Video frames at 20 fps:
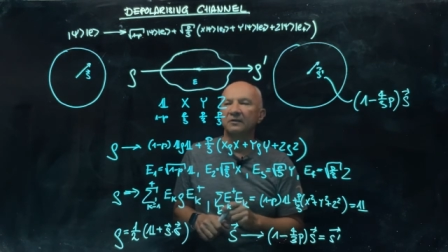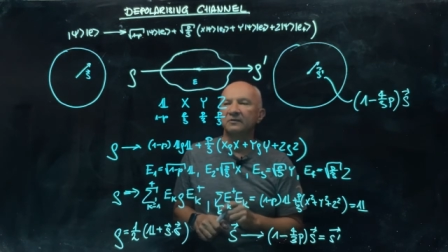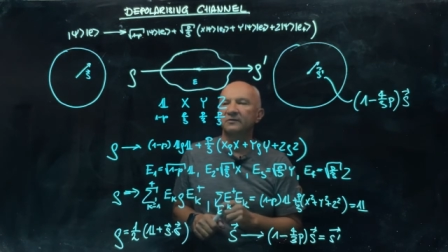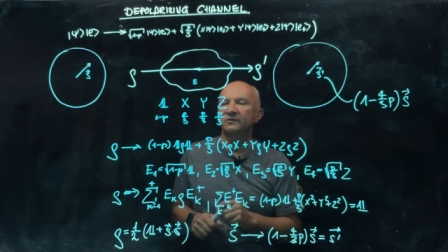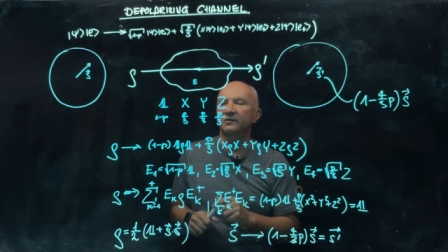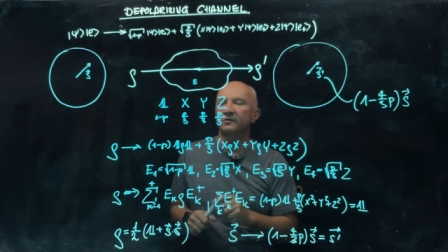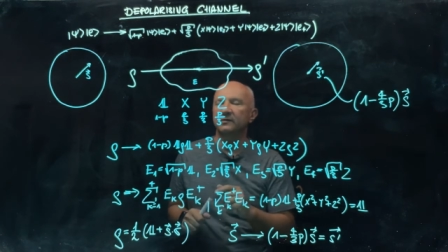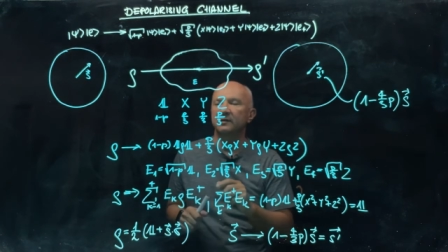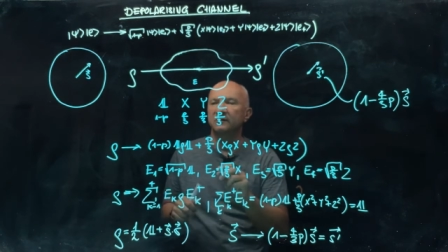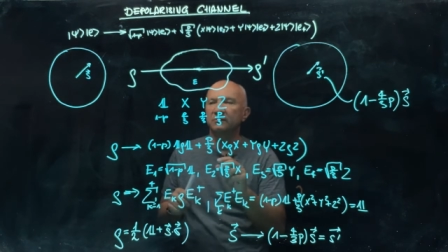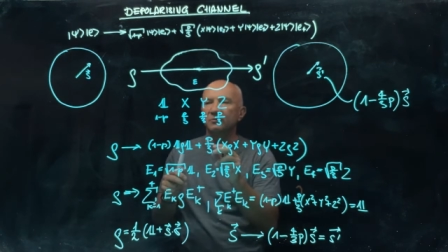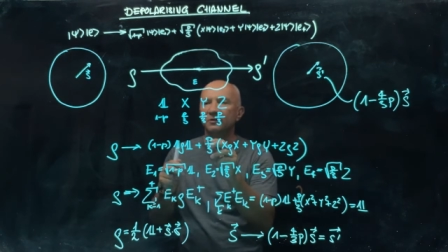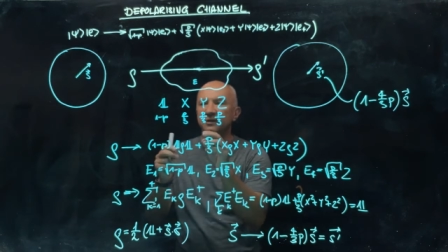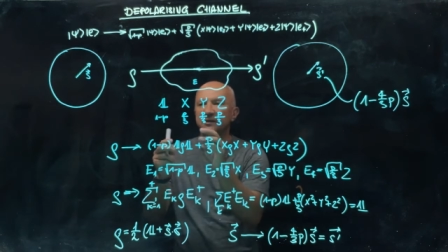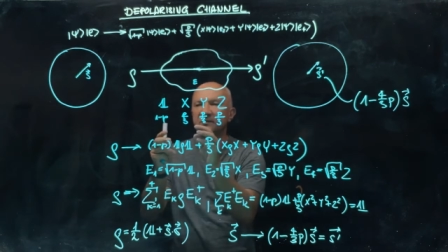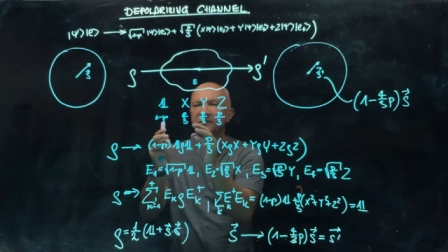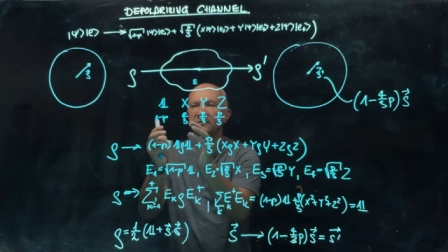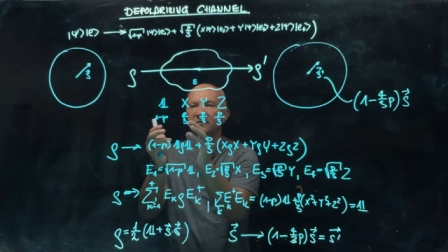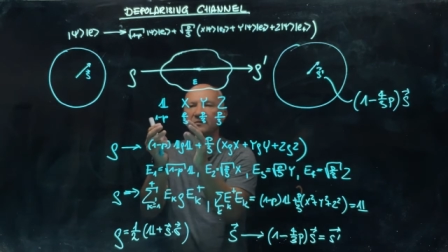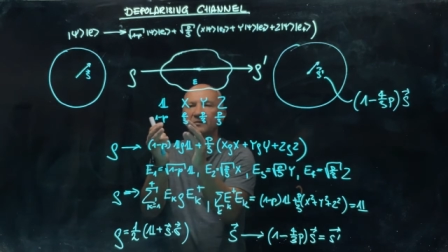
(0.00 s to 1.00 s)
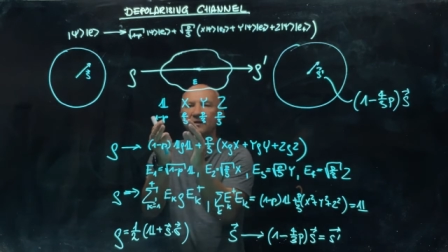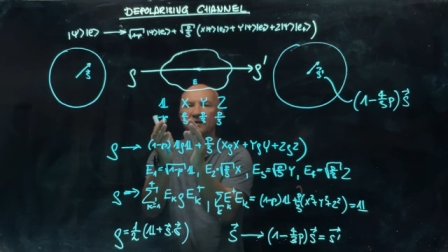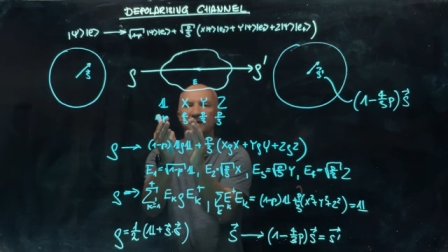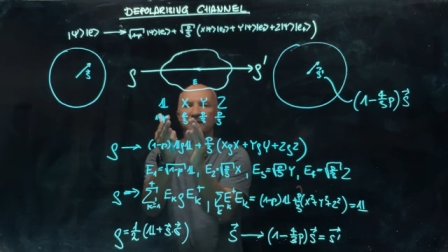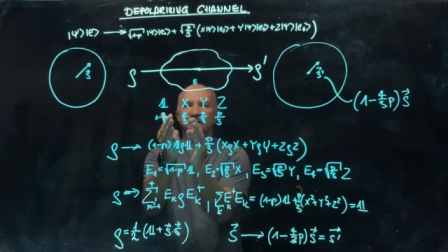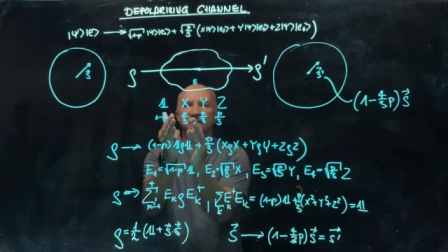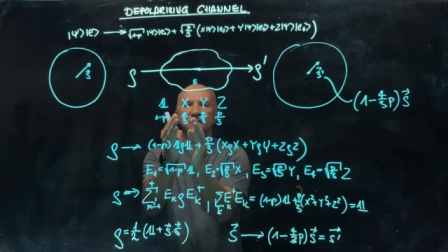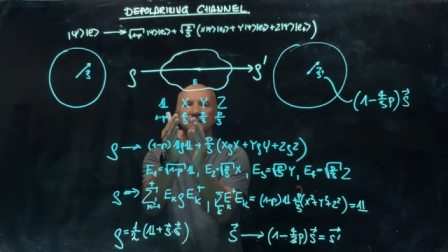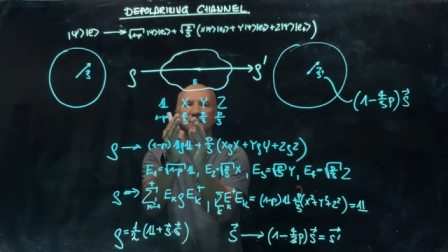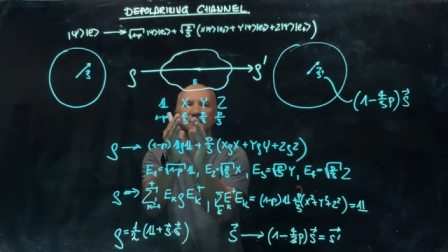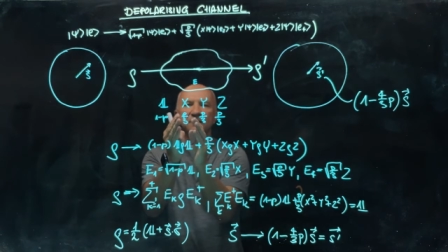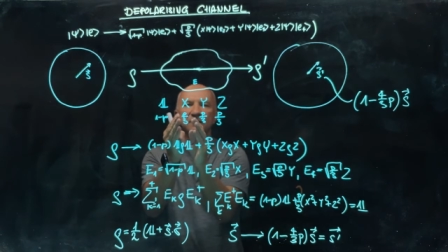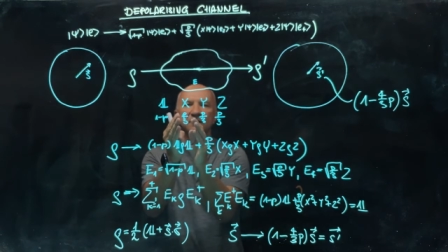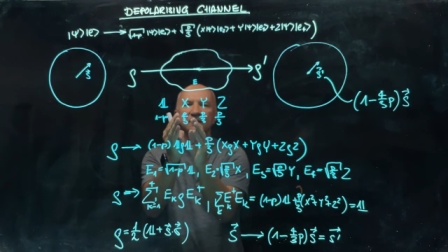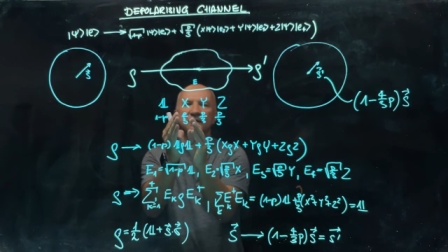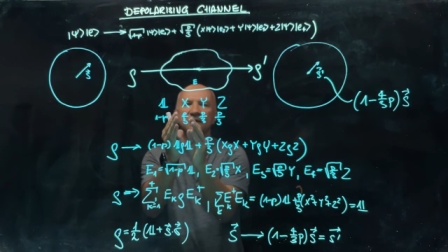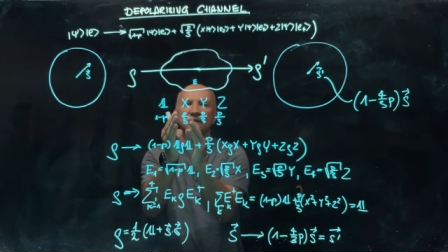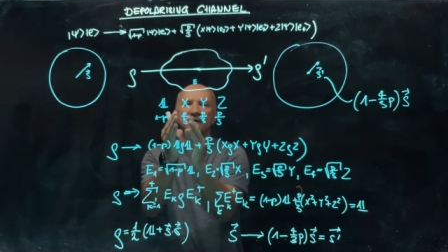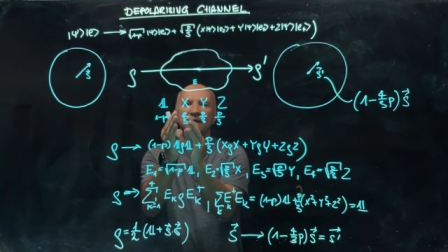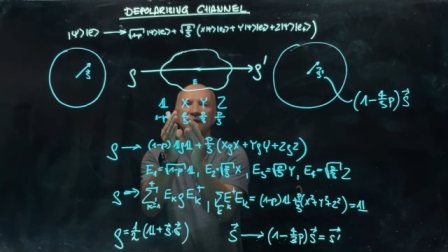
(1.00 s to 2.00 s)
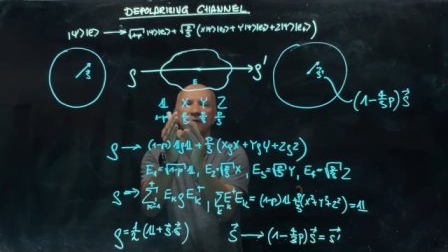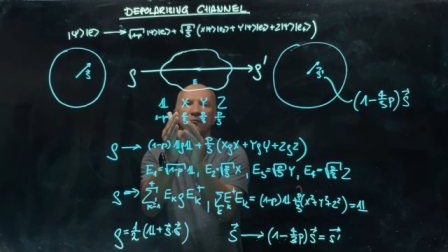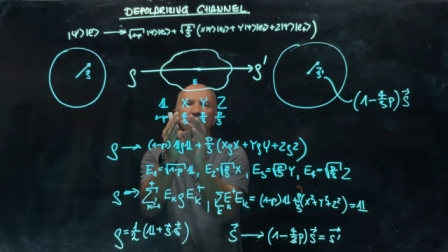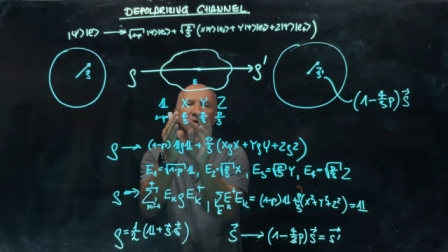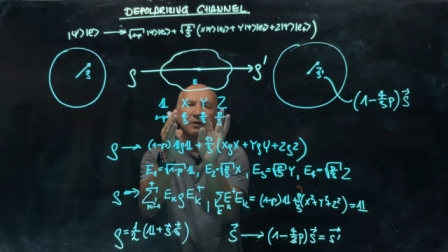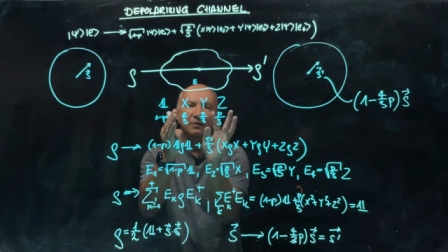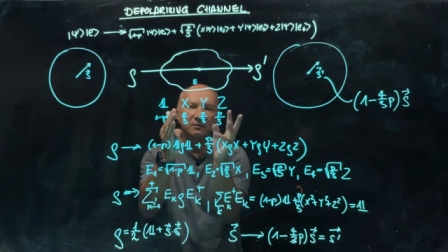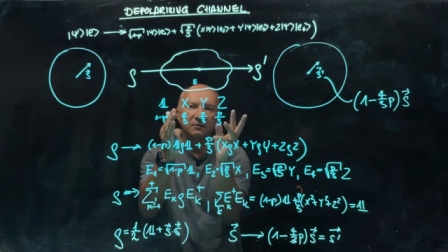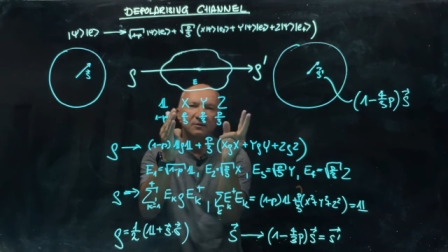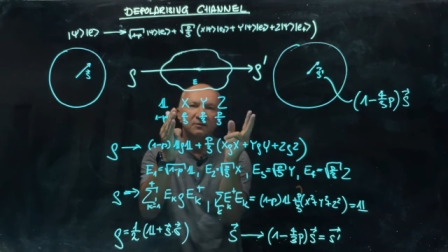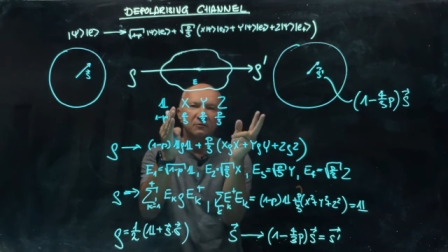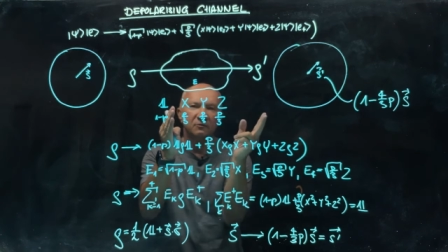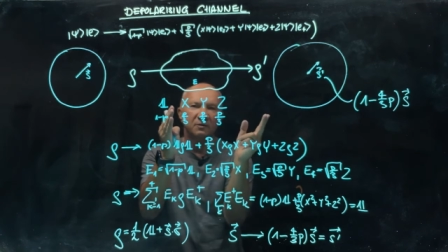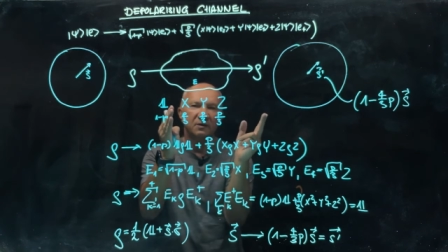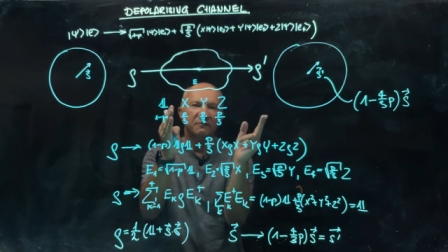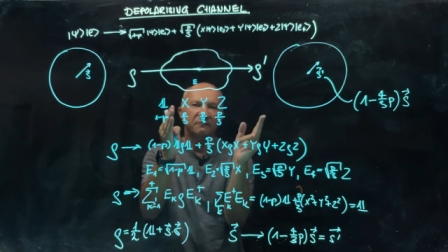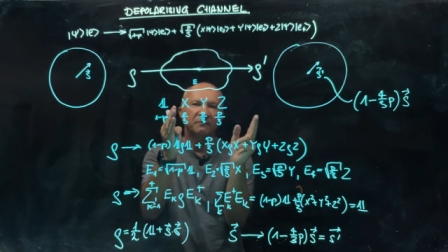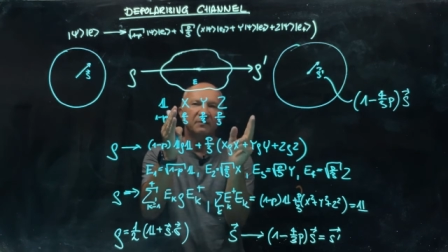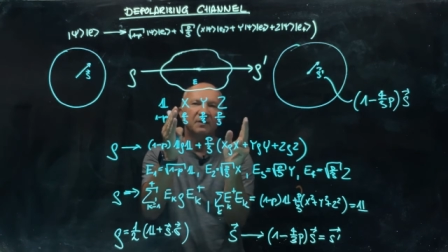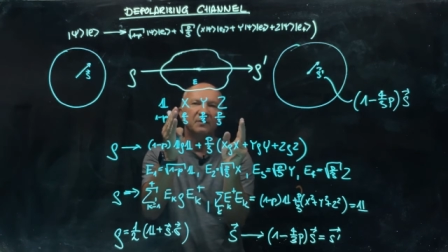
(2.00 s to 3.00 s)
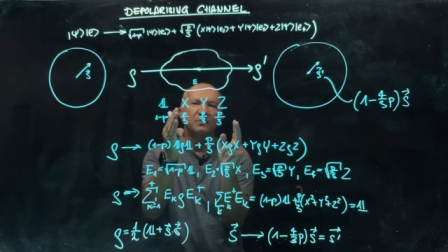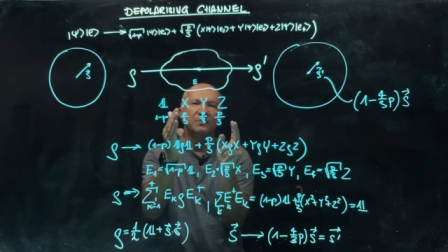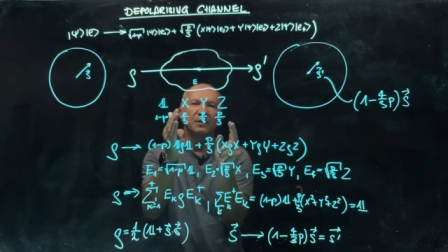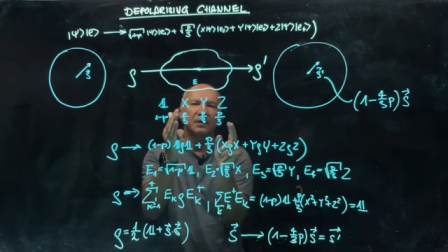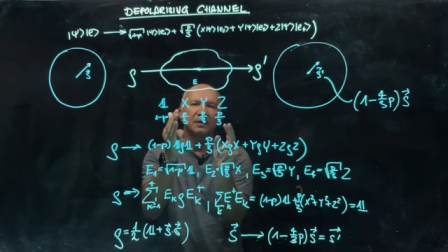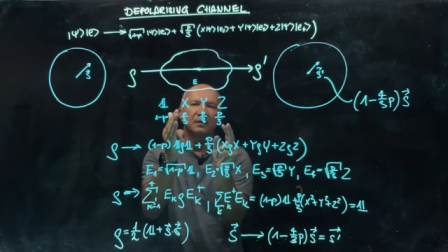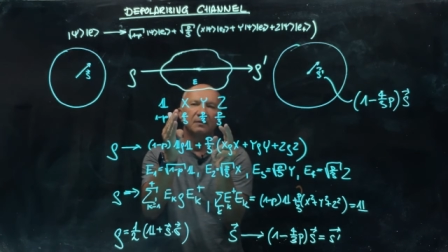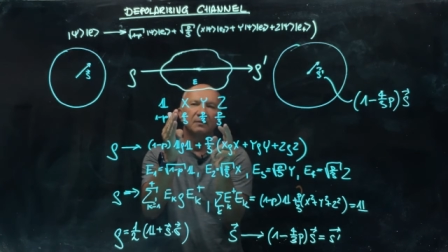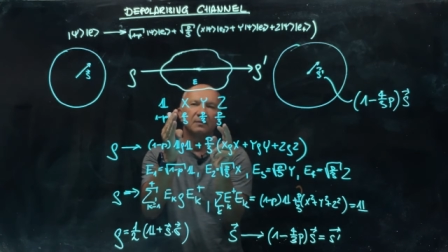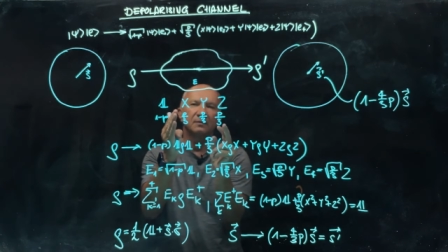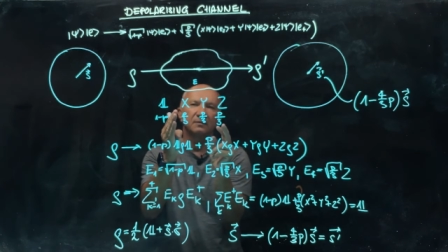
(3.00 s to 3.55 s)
so that means that we only do the flipping.